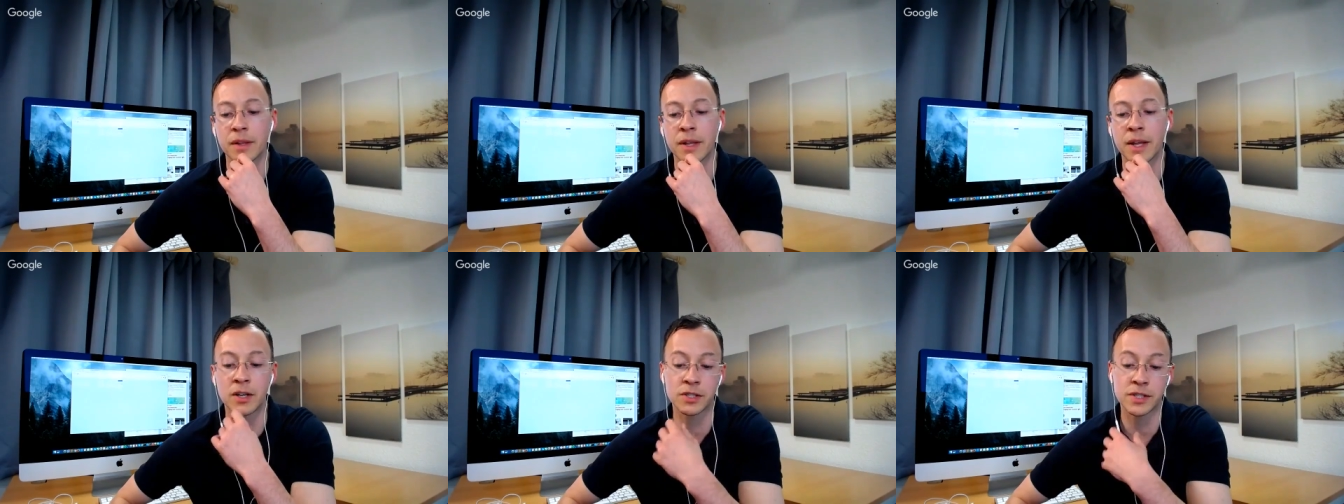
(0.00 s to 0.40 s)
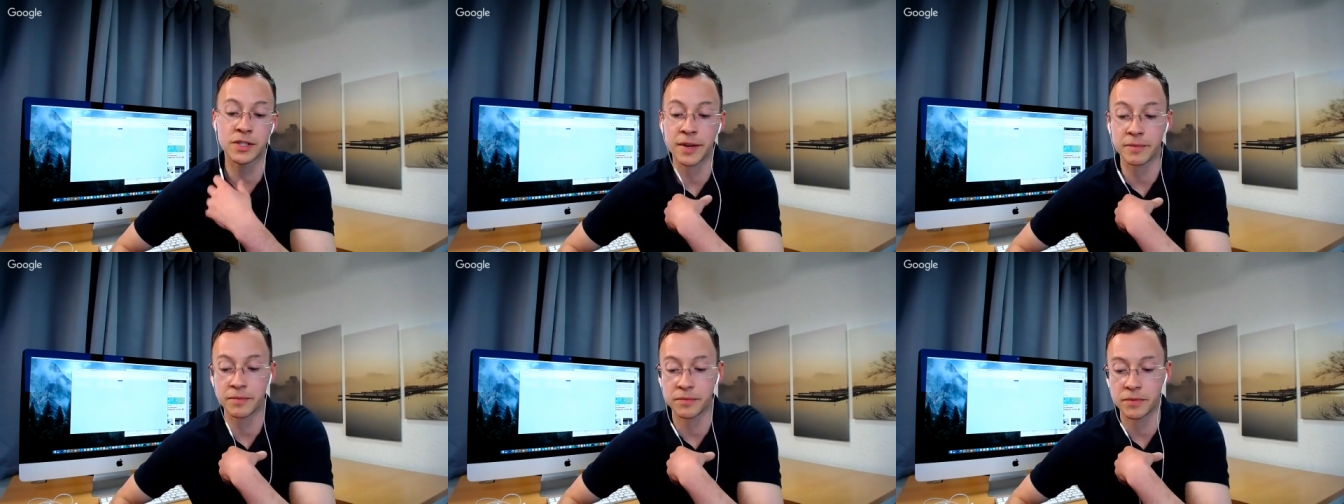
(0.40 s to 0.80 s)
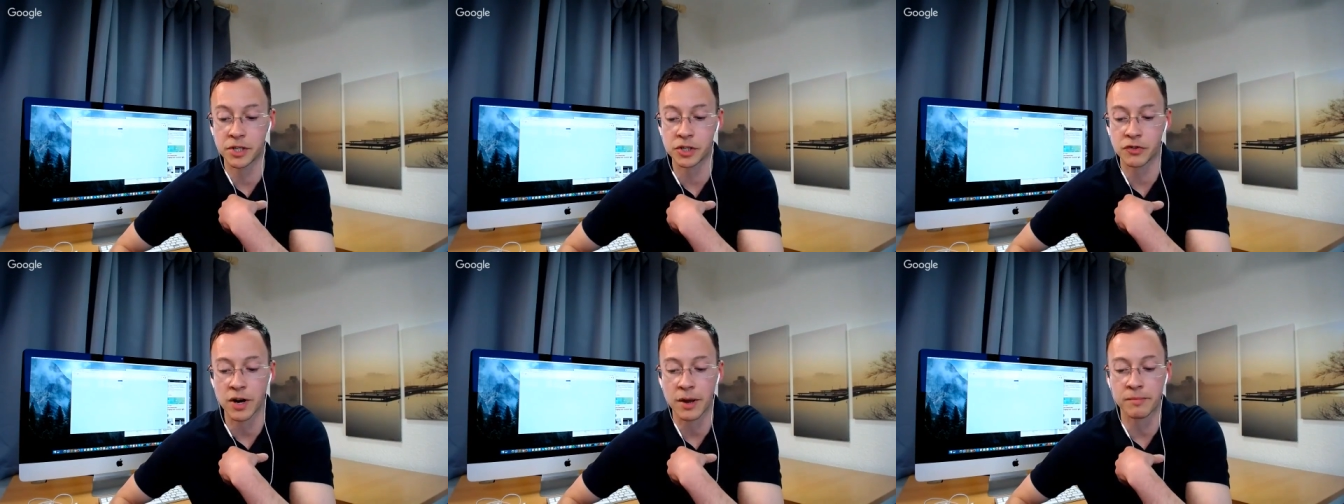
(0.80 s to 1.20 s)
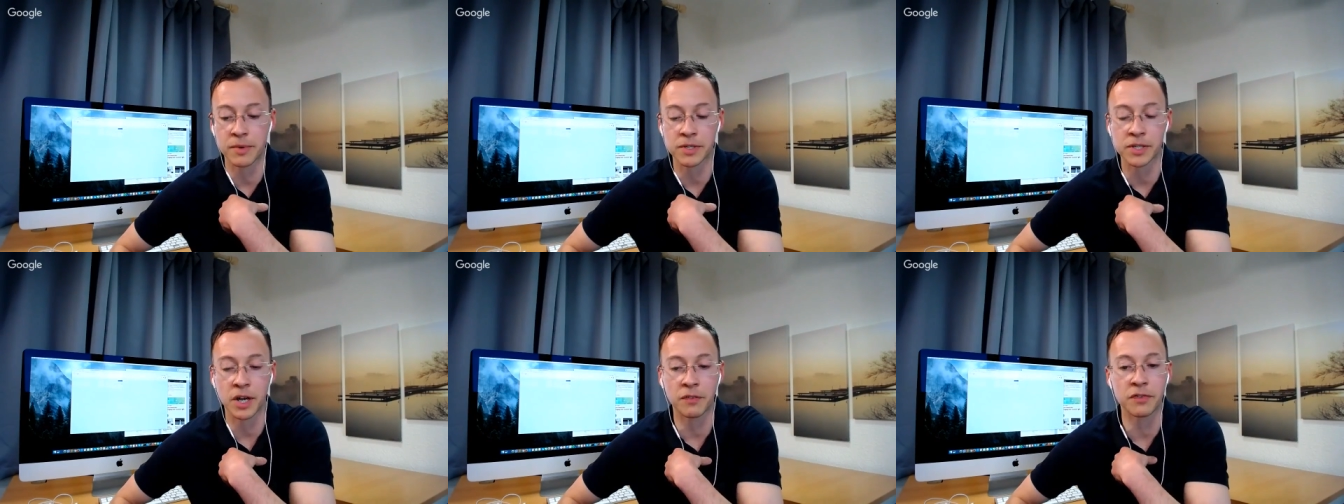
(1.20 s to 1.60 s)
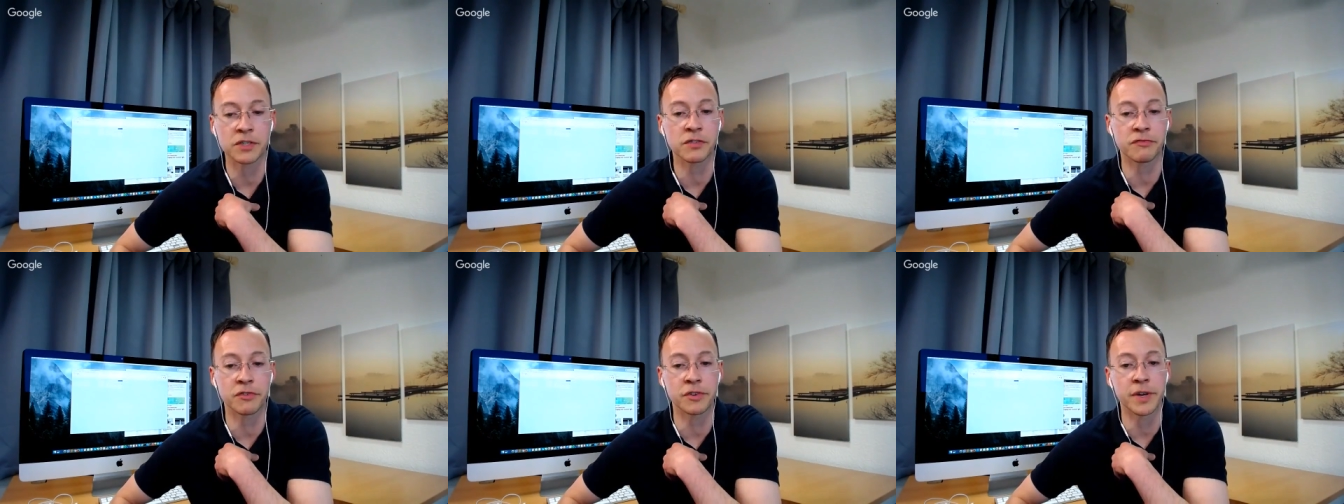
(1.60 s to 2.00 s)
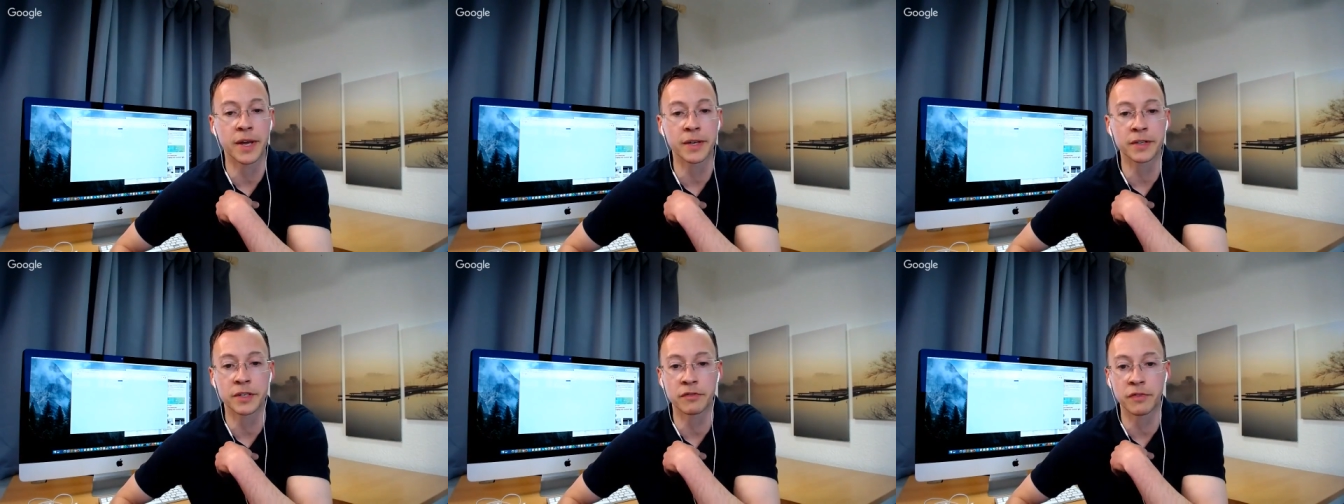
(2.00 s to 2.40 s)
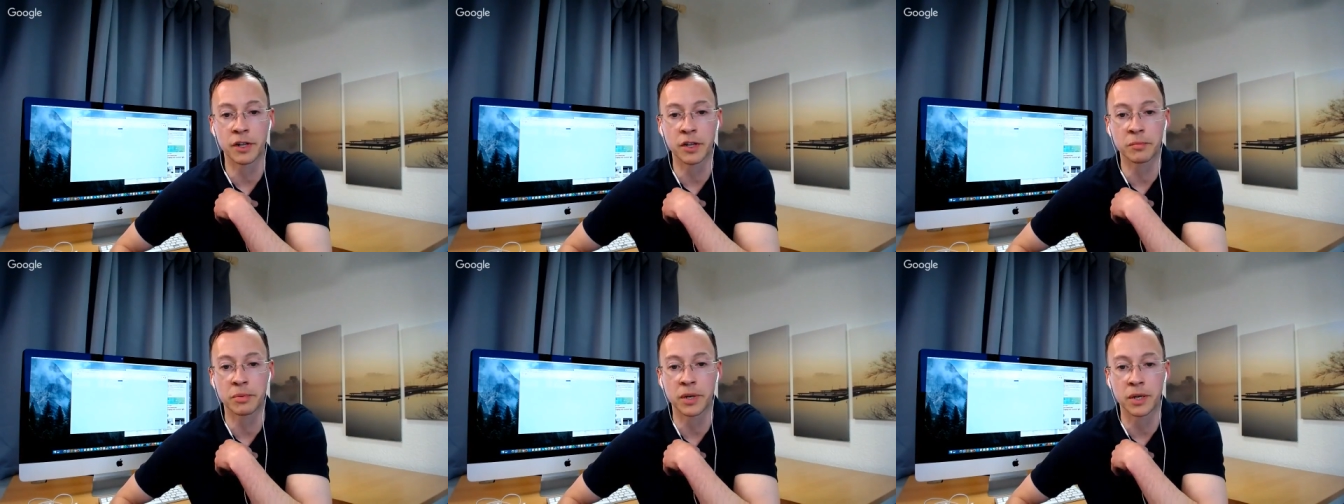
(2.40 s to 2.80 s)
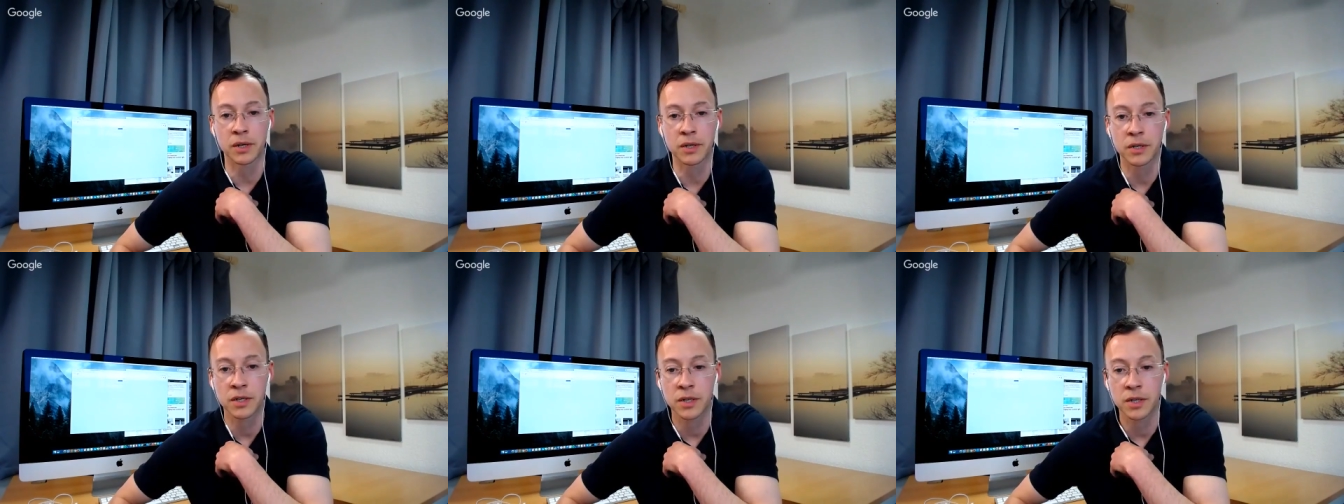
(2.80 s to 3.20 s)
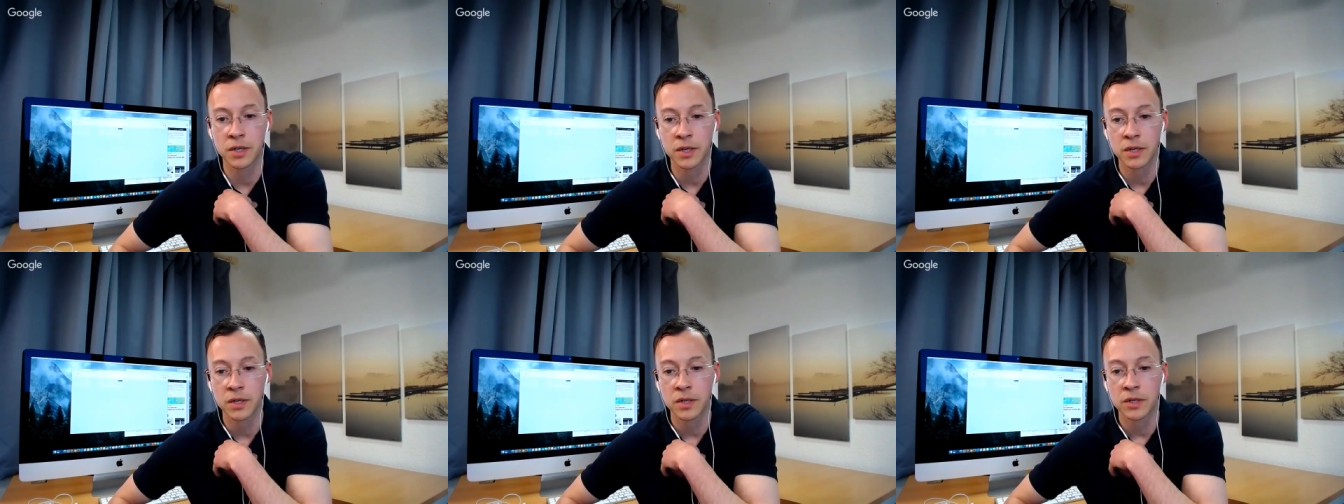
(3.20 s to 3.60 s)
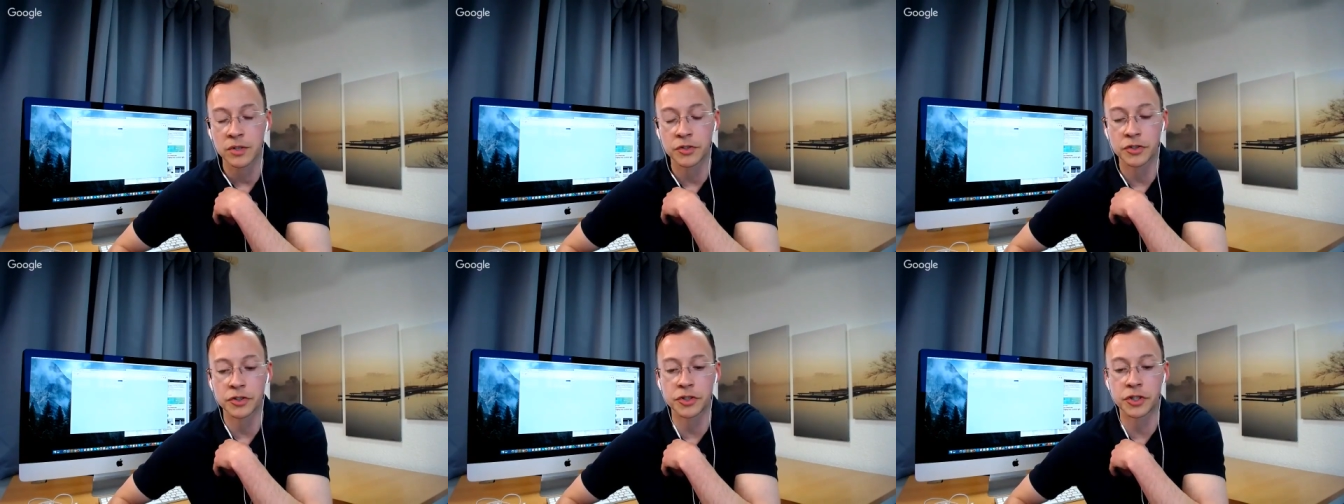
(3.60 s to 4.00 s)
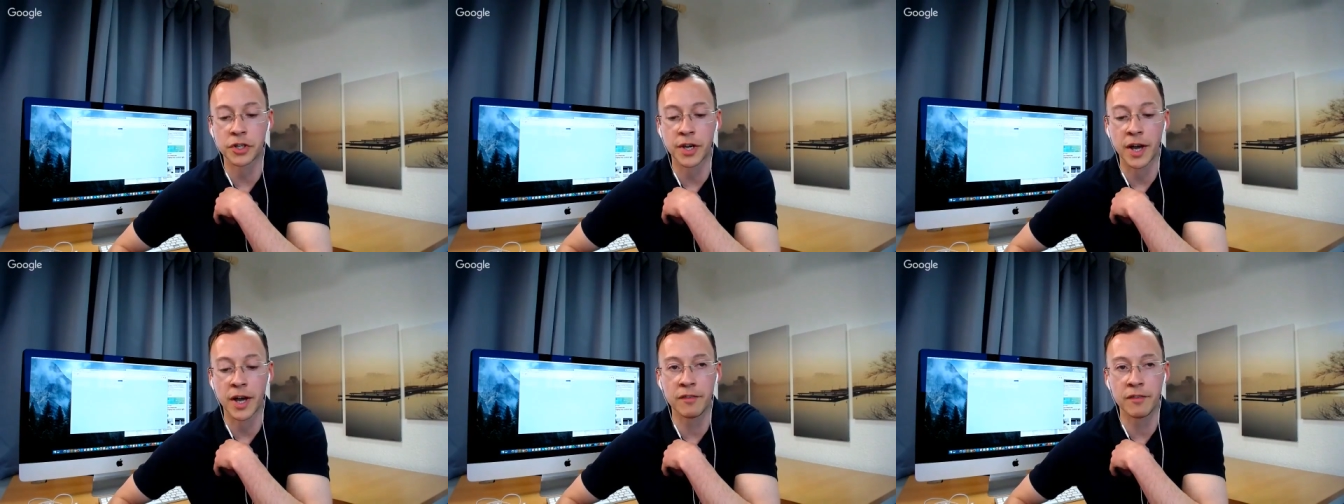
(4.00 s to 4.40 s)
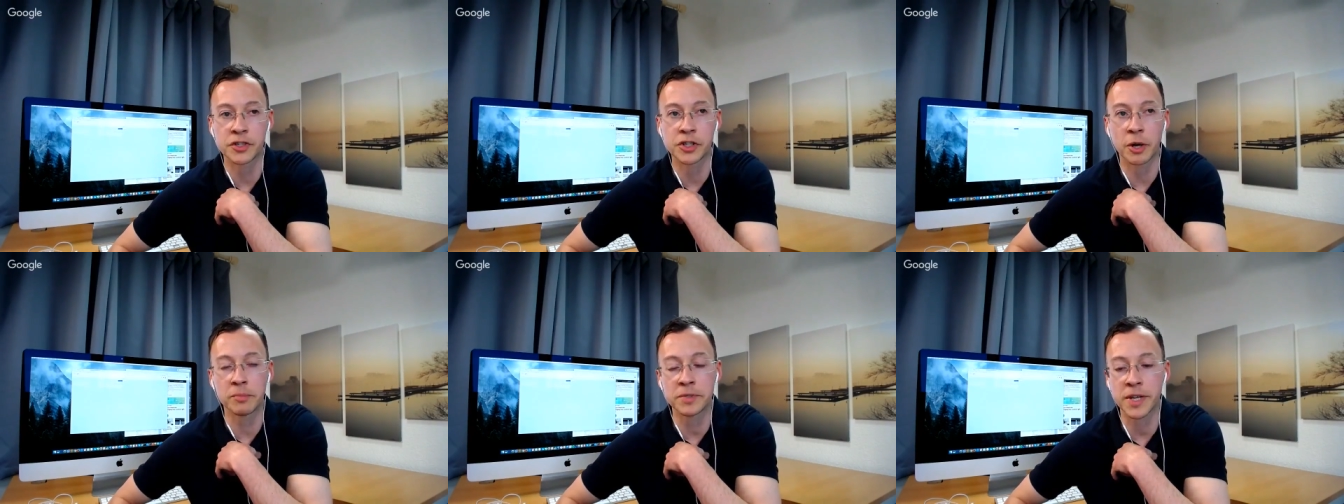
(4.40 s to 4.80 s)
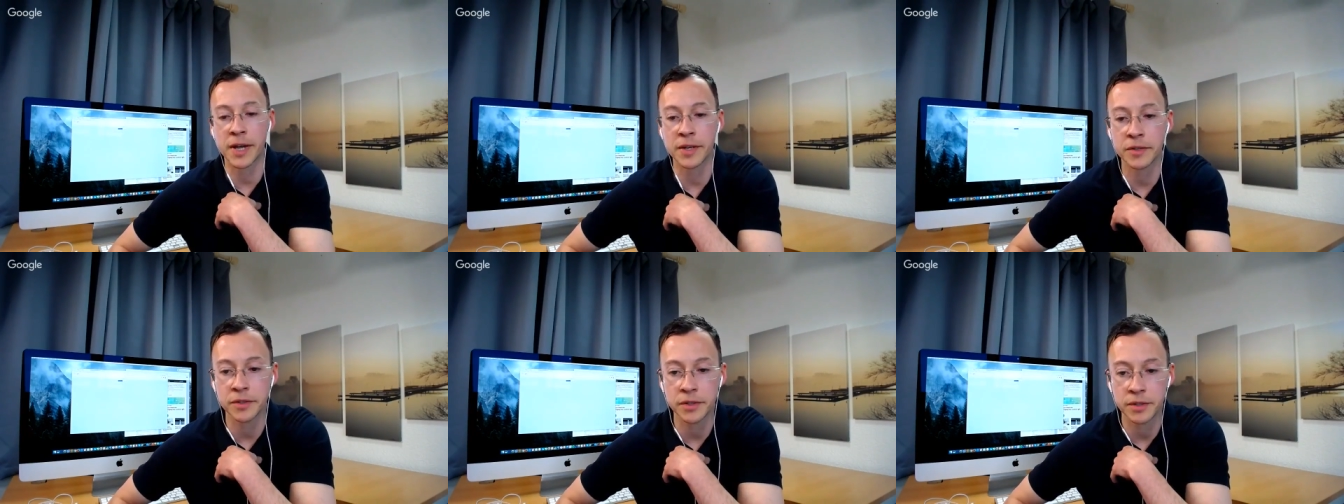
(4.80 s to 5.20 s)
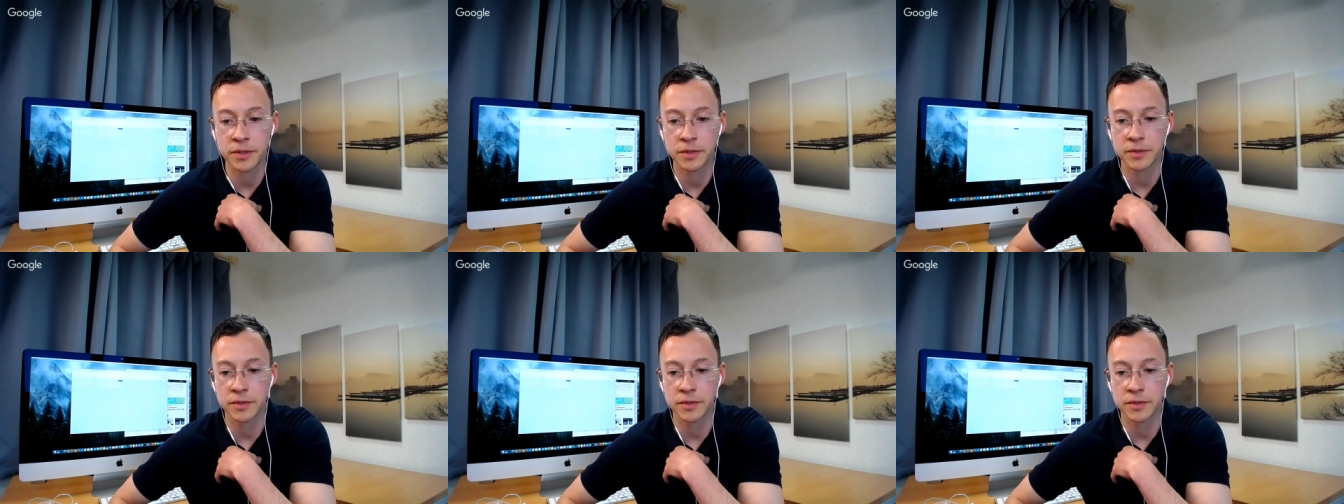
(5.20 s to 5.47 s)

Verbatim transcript: Like, because I describe myself as a front end developer, do you have a job title?